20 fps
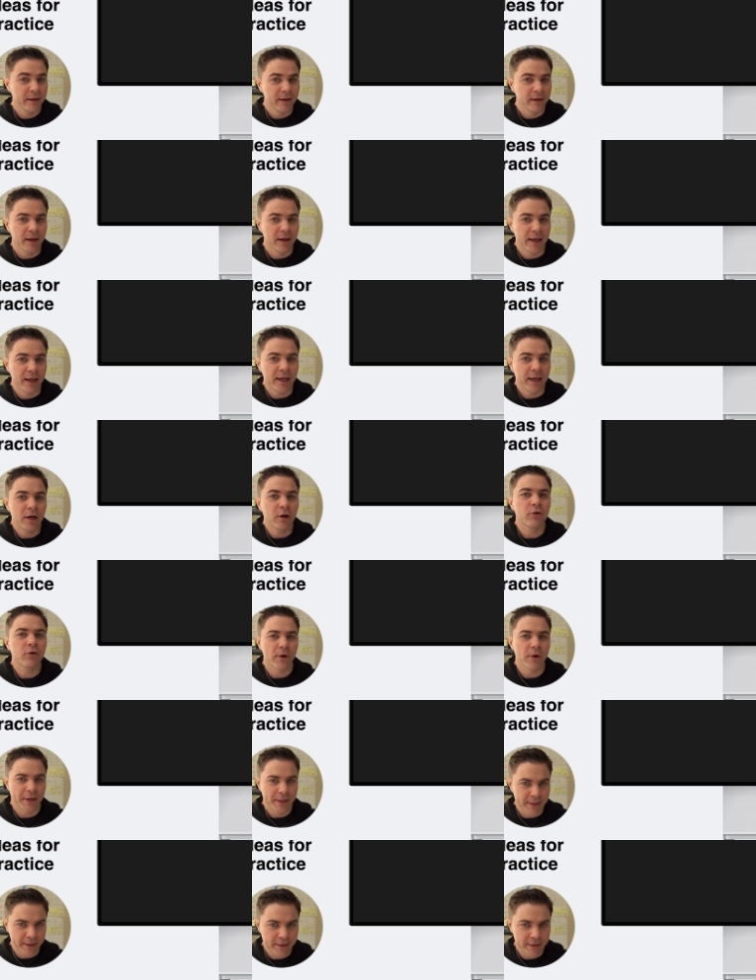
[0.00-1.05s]

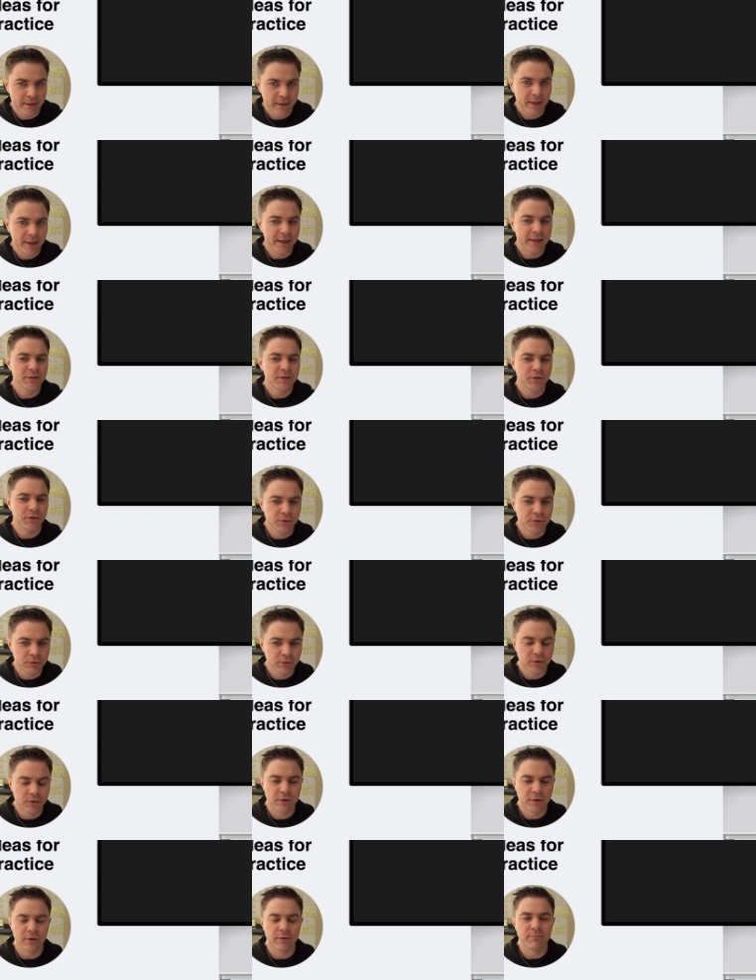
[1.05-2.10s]
integrated into
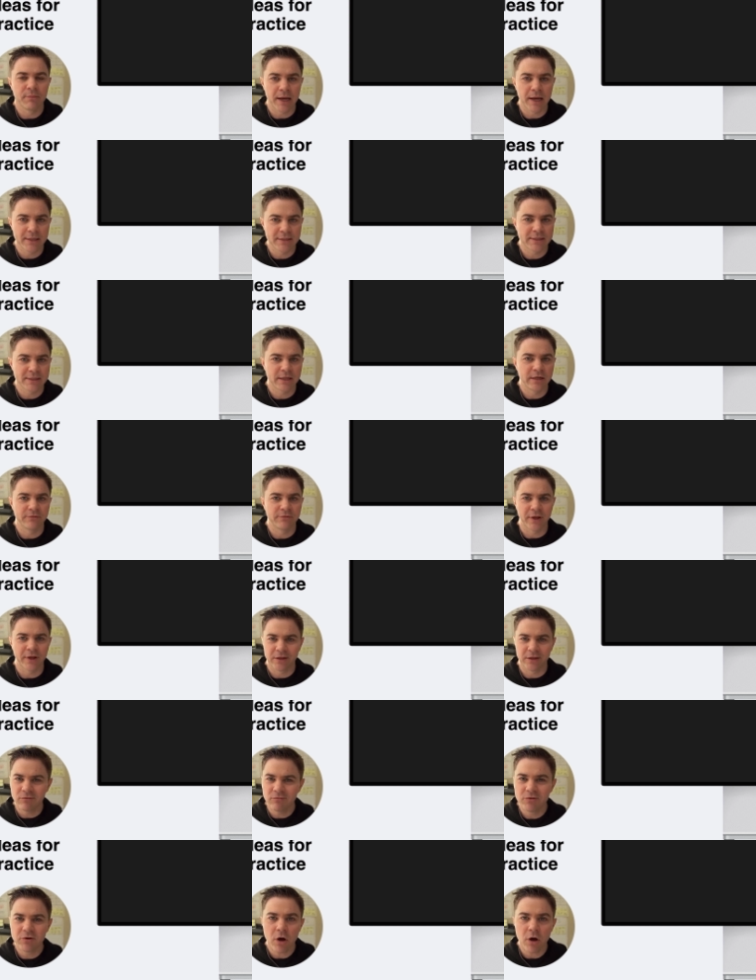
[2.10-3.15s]
the mindset of like you
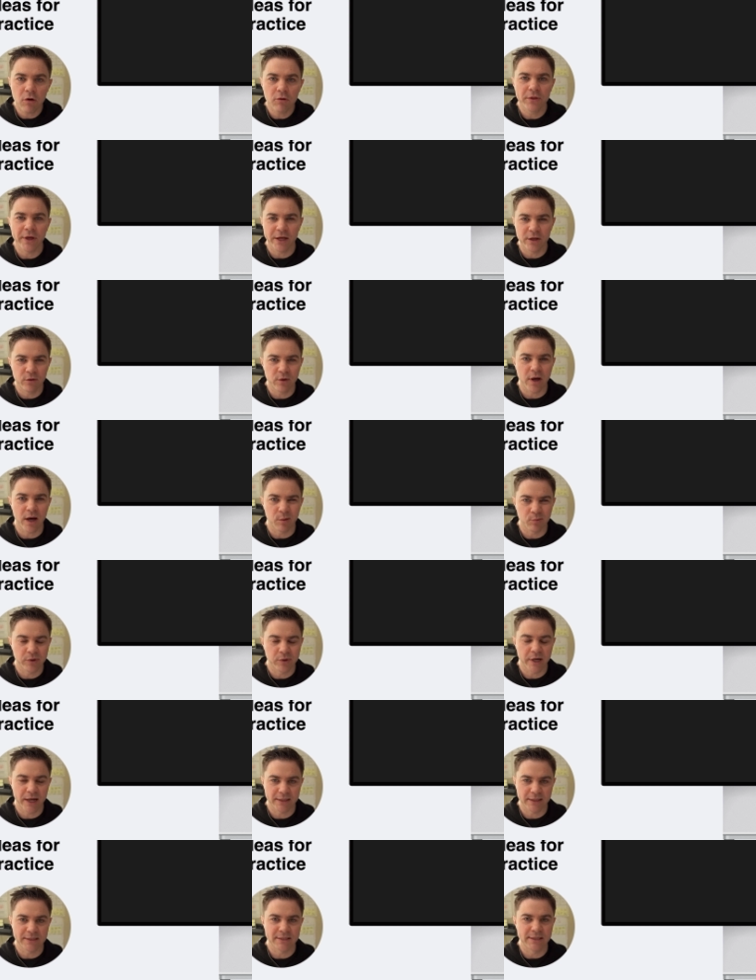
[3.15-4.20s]
know that you got to
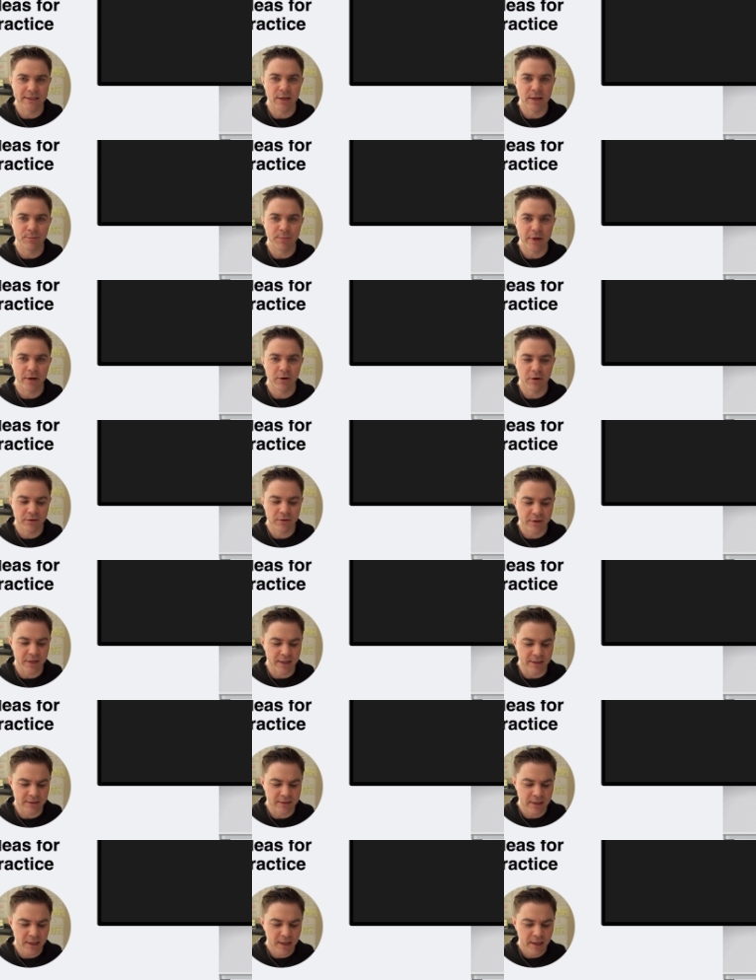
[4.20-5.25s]
practice to get better at things
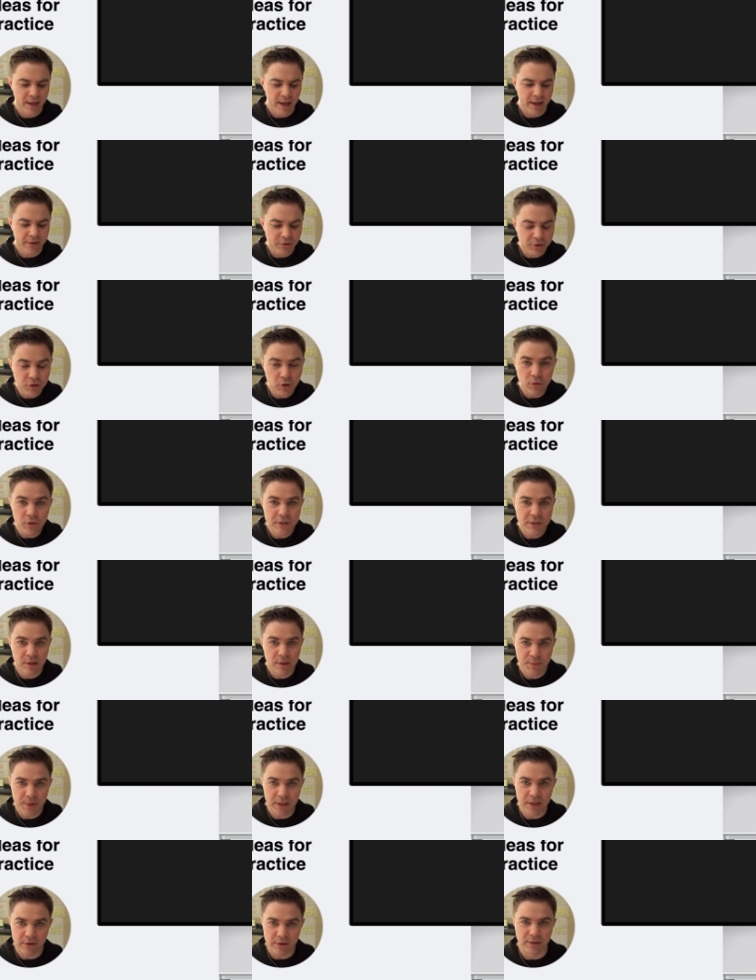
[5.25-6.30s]
and there's always going to be
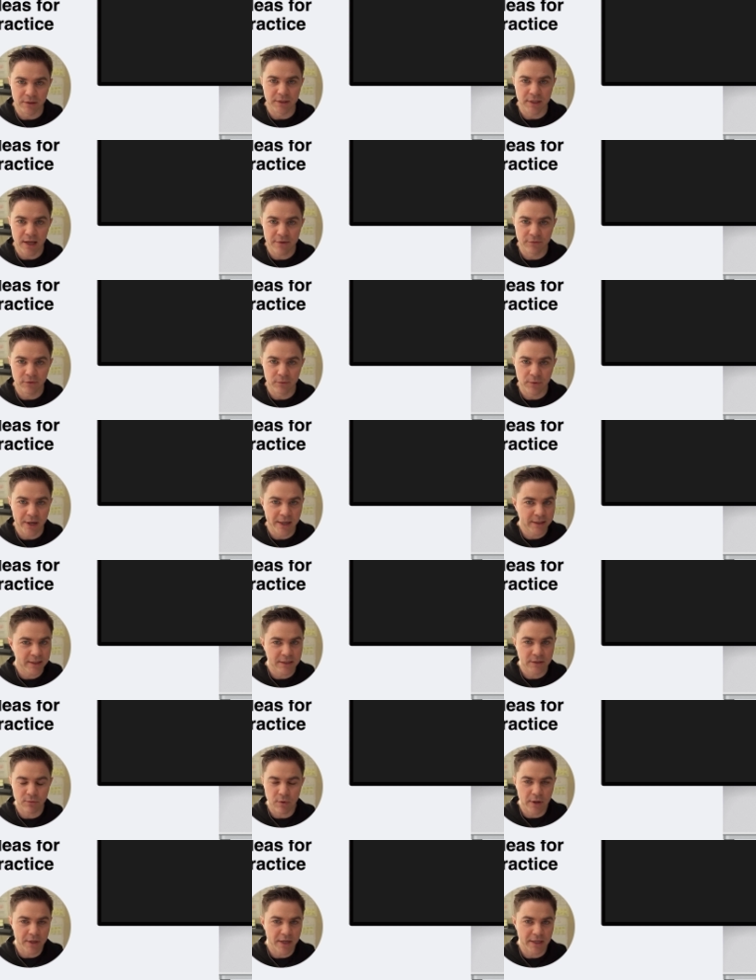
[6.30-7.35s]
another level right that's
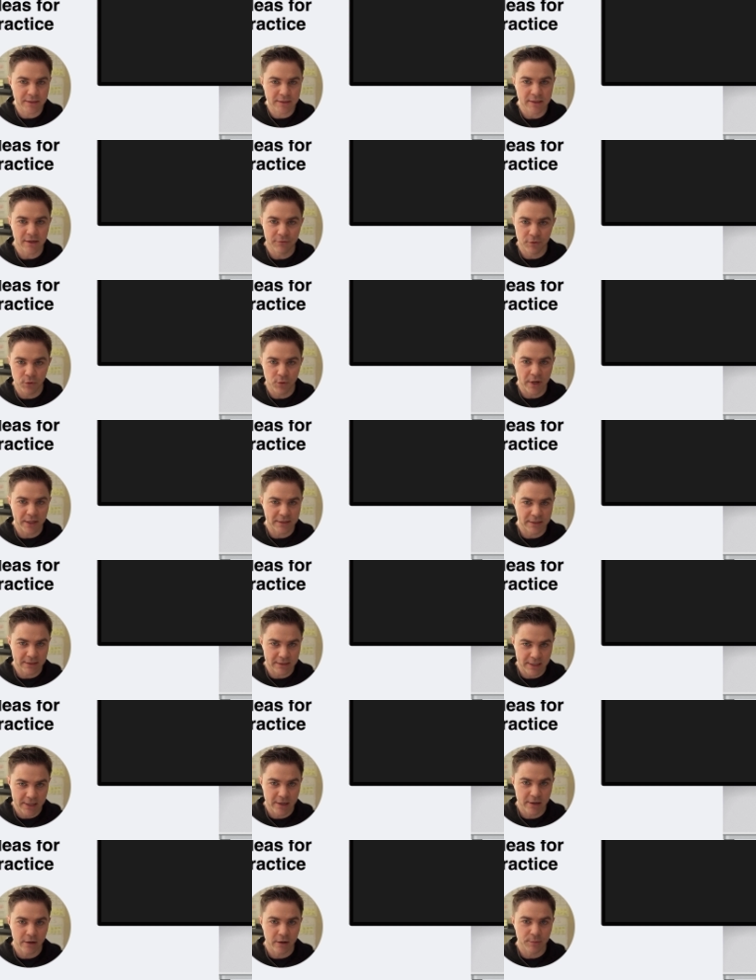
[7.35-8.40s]
why next level ux is
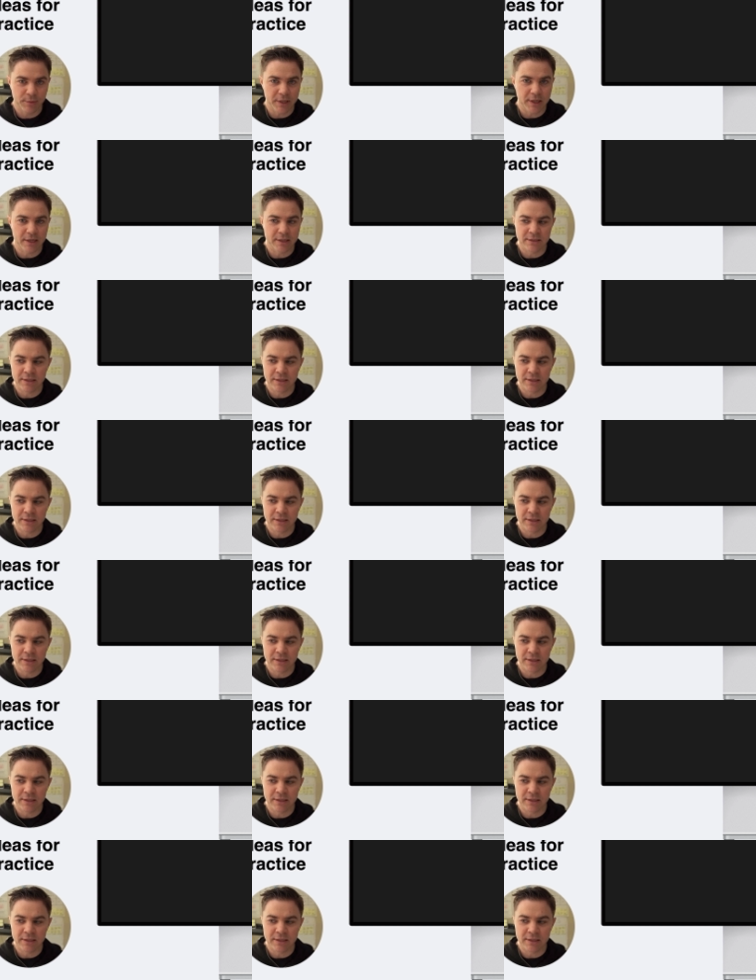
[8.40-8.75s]
here because